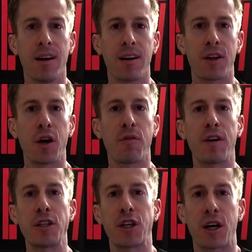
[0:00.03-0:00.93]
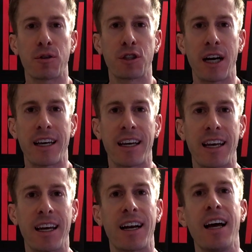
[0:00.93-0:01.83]
The No Fate channel checking
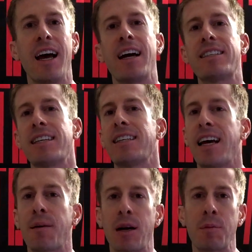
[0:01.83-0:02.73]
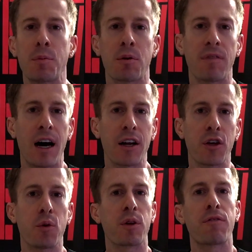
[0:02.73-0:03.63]
in, and today I'm going to be providing
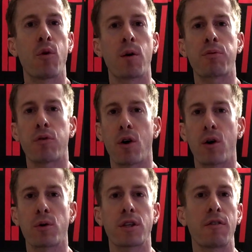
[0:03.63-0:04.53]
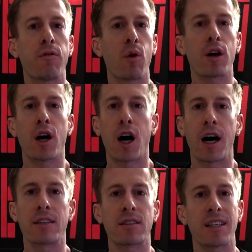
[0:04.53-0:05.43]
you with 4 pros and 4
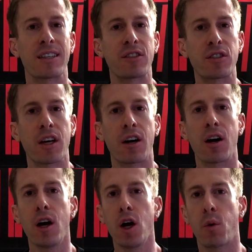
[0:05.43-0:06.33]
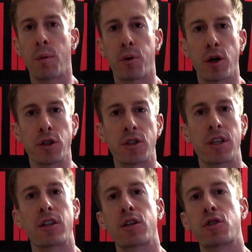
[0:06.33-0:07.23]
cons to consider when
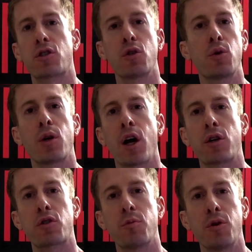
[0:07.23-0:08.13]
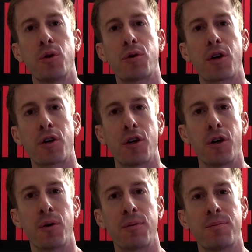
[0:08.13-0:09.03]
purchasing the Zhyiun Smooth Q.